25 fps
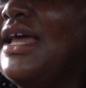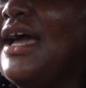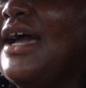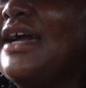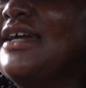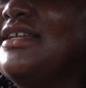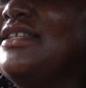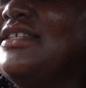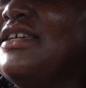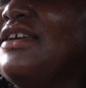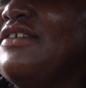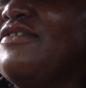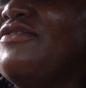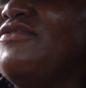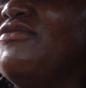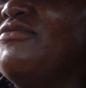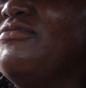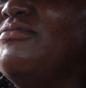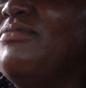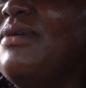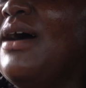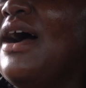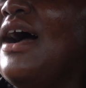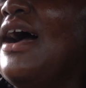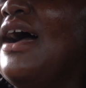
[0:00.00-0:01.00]

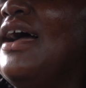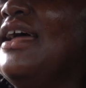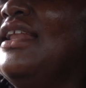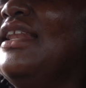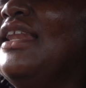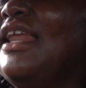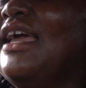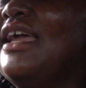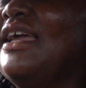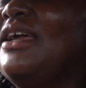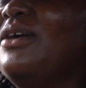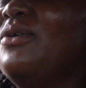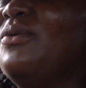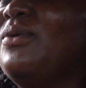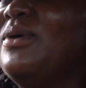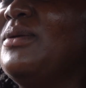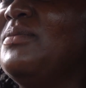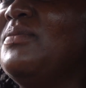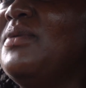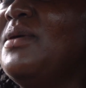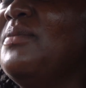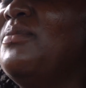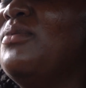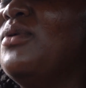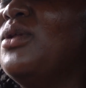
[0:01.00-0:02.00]
active, but like when
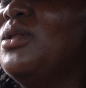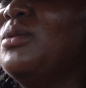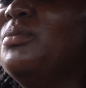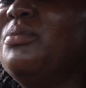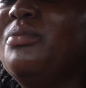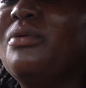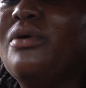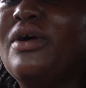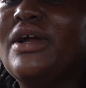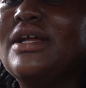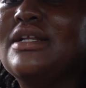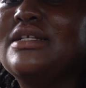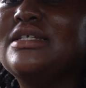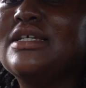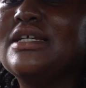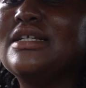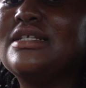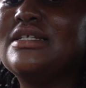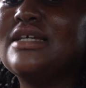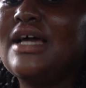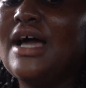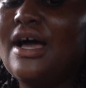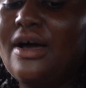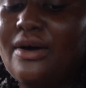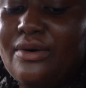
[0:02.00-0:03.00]
people point
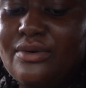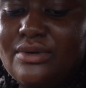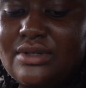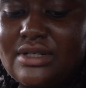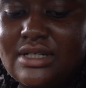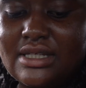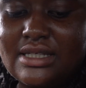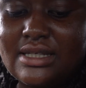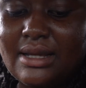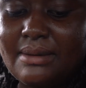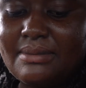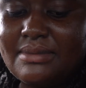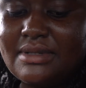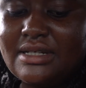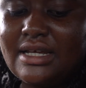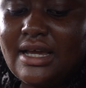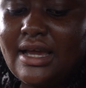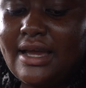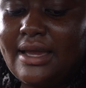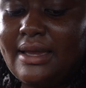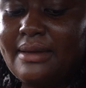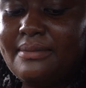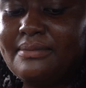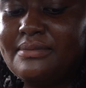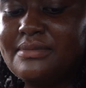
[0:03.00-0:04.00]
it out,
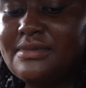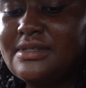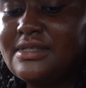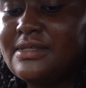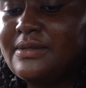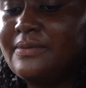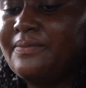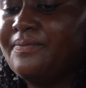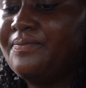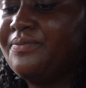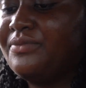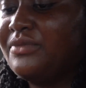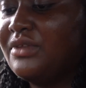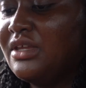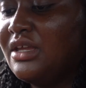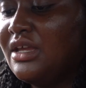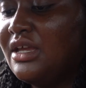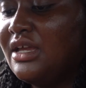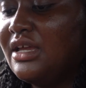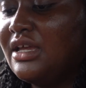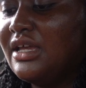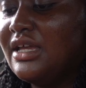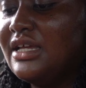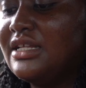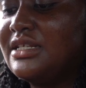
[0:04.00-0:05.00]
sometimes
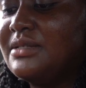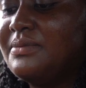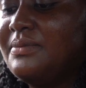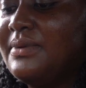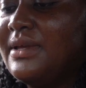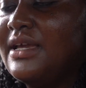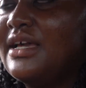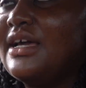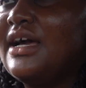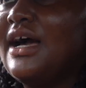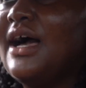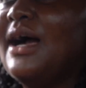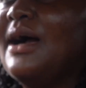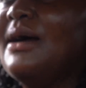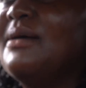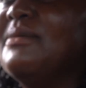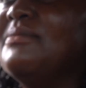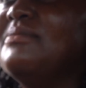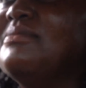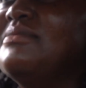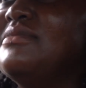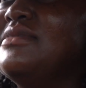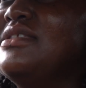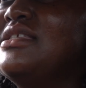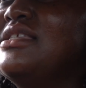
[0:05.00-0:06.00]
it
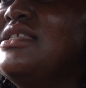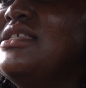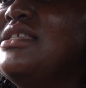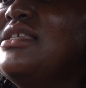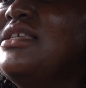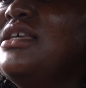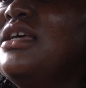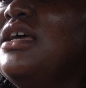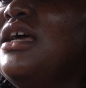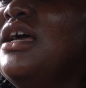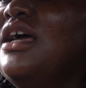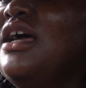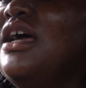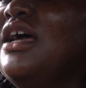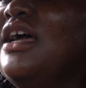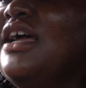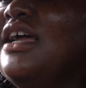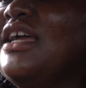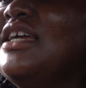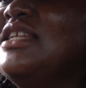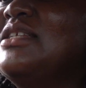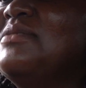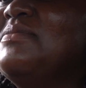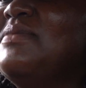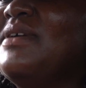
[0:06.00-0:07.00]

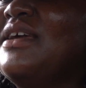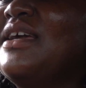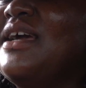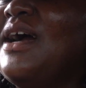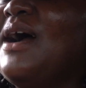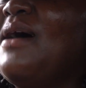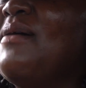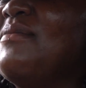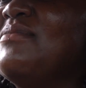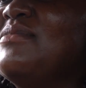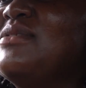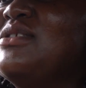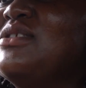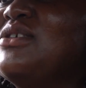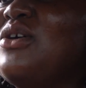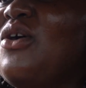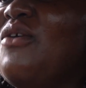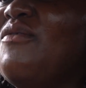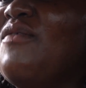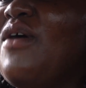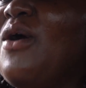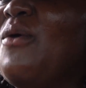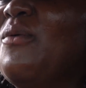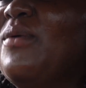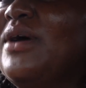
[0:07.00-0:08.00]
becomes
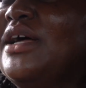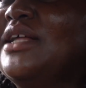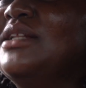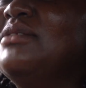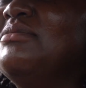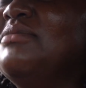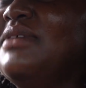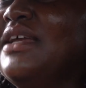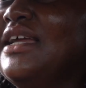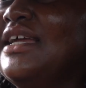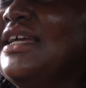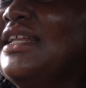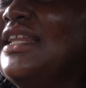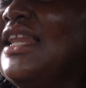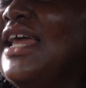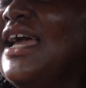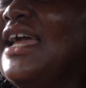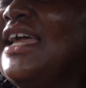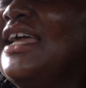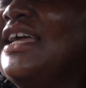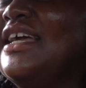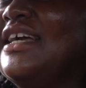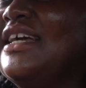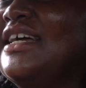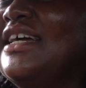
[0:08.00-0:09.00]
overwhelming.
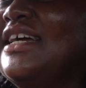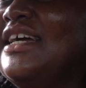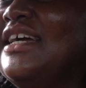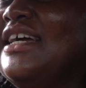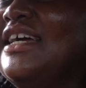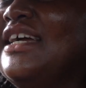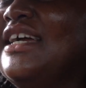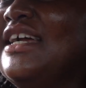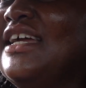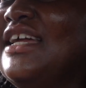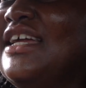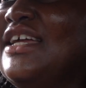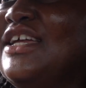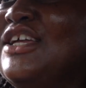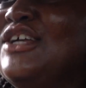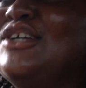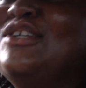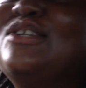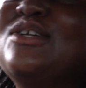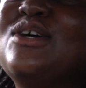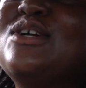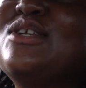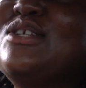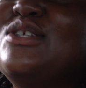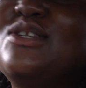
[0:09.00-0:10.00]
Like, you
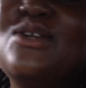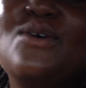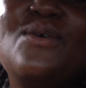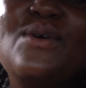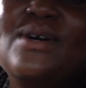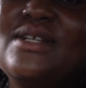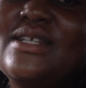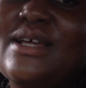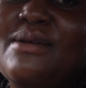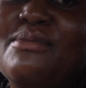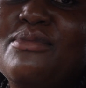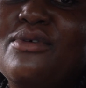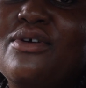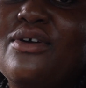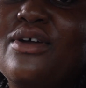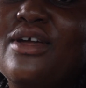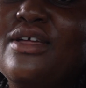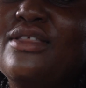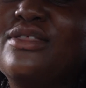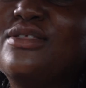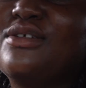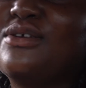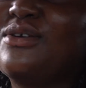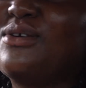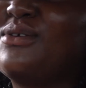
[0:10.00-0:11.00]
don't know what I'm
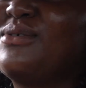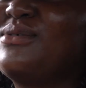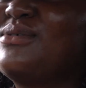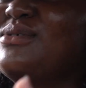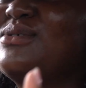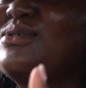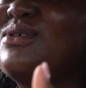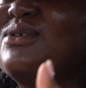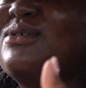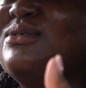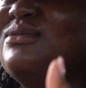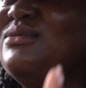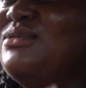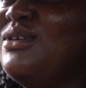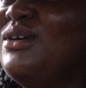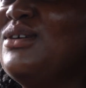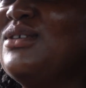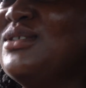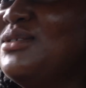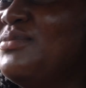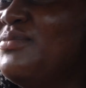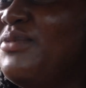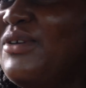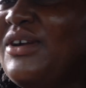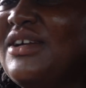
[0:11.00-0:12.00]
going through, so
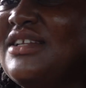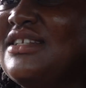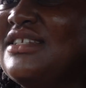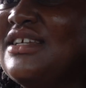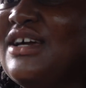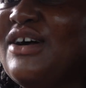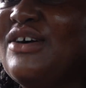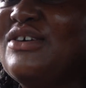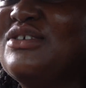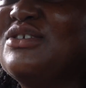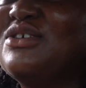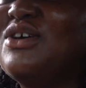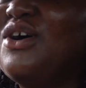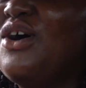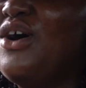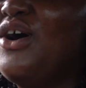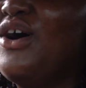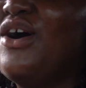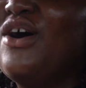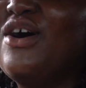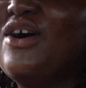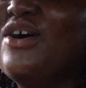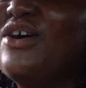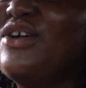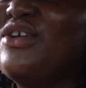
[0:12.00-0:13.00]
don't point out,
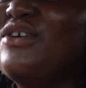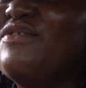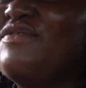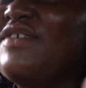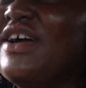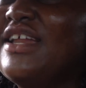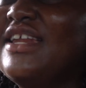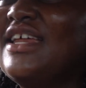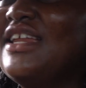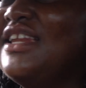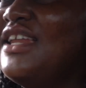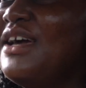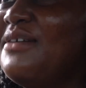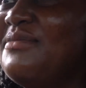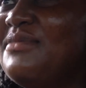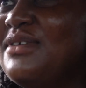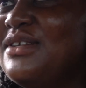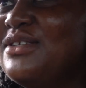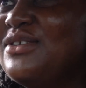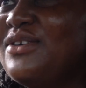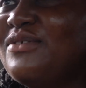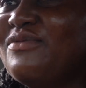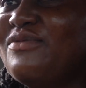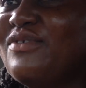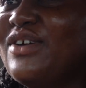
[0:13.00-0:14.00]
oh, you've added a
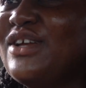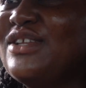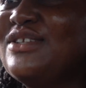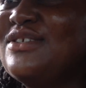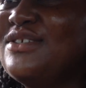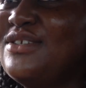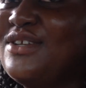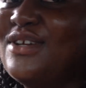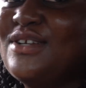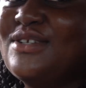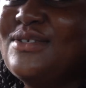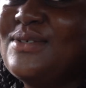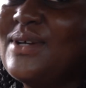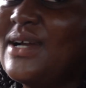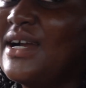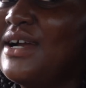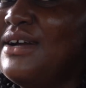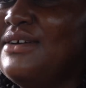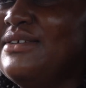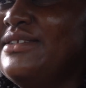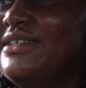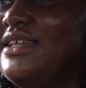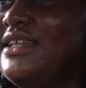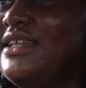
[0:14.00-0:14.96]
bit of weight, you don't look at it